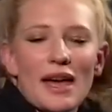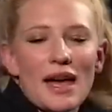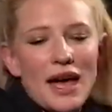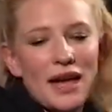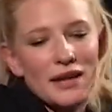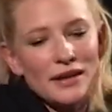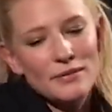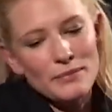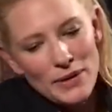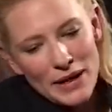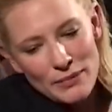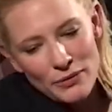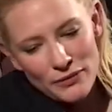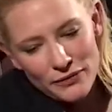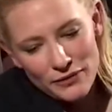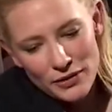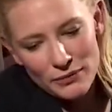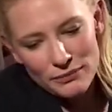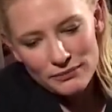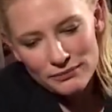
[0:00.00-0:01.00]
and people
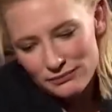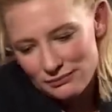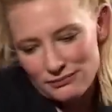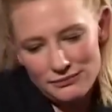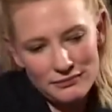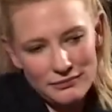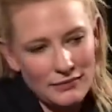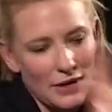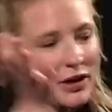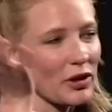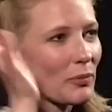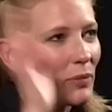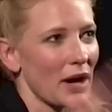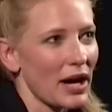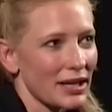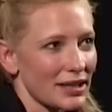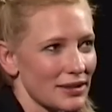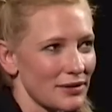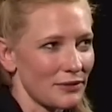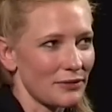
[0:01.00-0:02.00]
from other
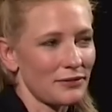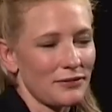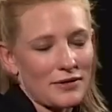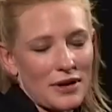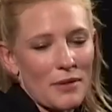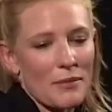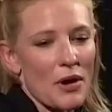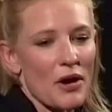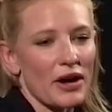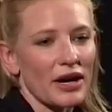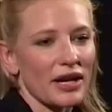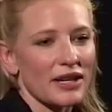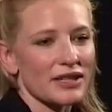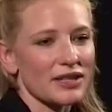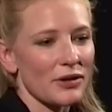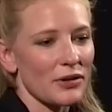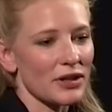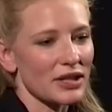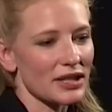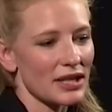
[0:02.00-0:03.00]
parts of America.
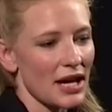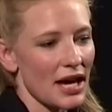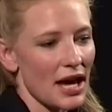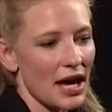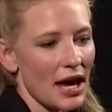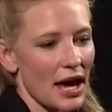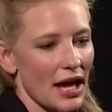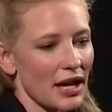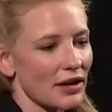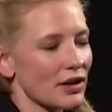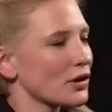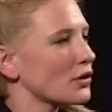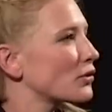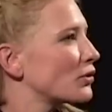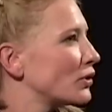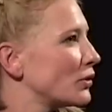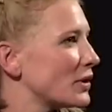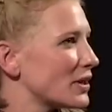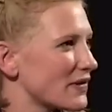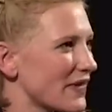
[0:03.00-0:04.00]
So it's and the
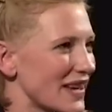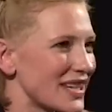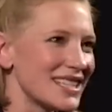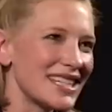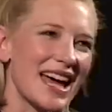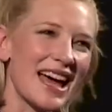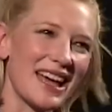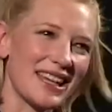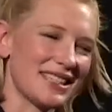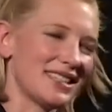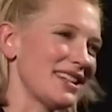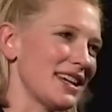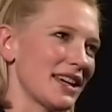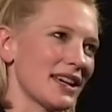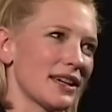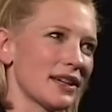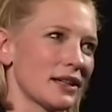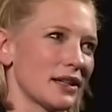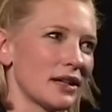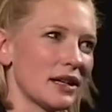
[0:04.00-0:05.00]
crew is fantastic.
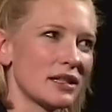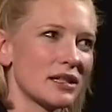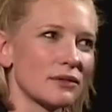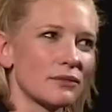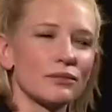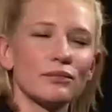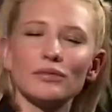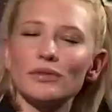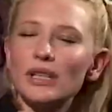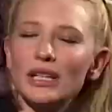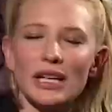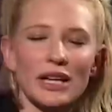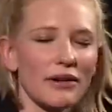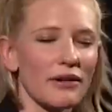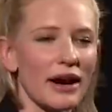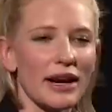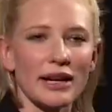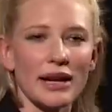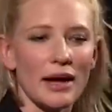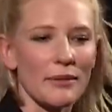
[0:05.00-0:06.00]
It's a really
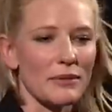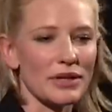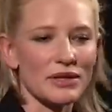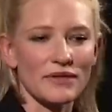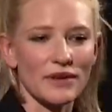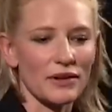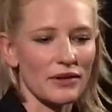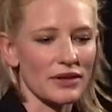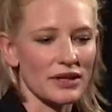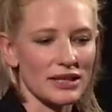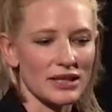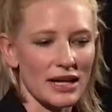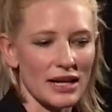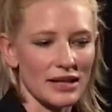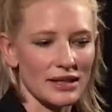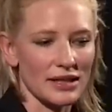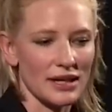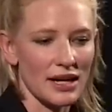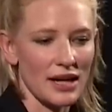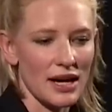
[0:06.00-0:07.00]
great atmosphere on
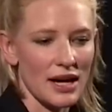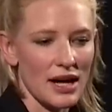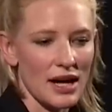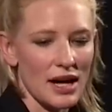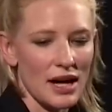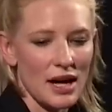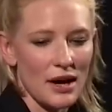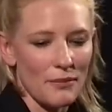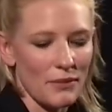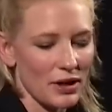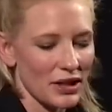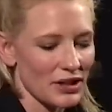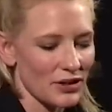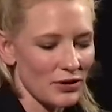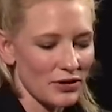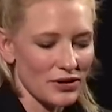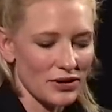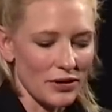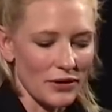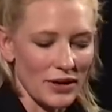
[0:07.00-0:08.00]
set. But it's
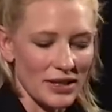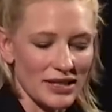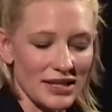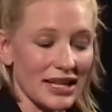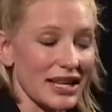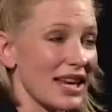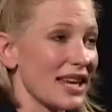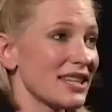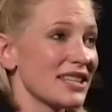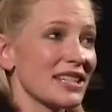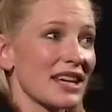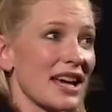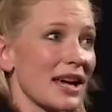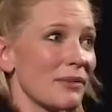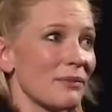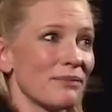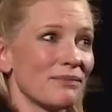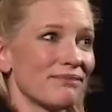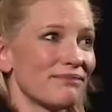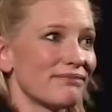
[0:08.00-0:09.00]
also, it's the landscape.